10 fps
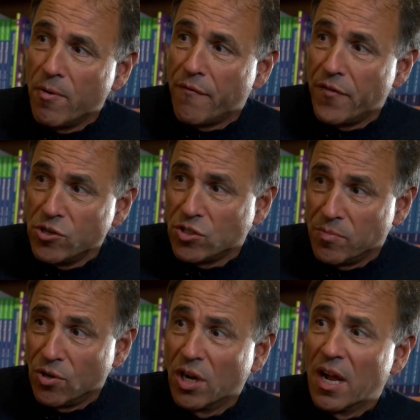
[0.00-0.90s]
who've finished the
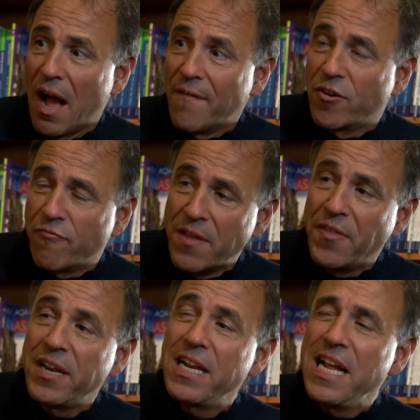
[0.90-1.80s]
book have agreed
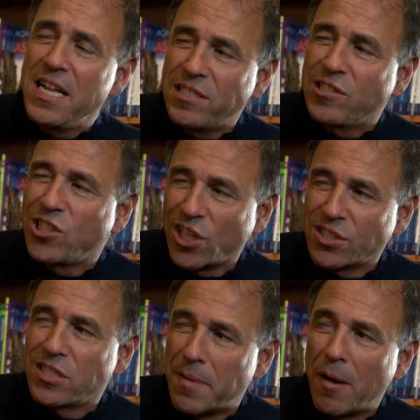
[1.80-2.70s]
that it is
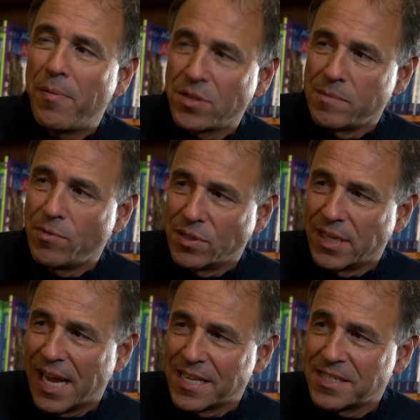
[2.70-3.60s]
just about possible to
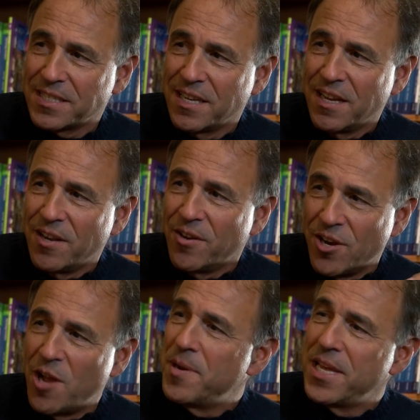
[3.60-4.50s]
guess,
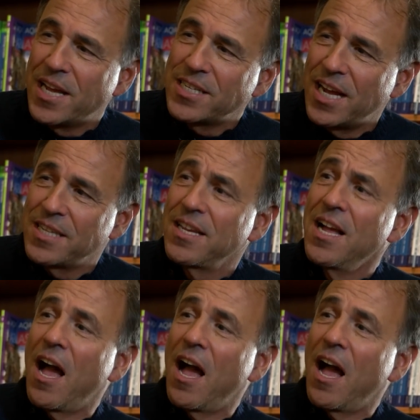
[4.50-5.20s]
nobody yet has.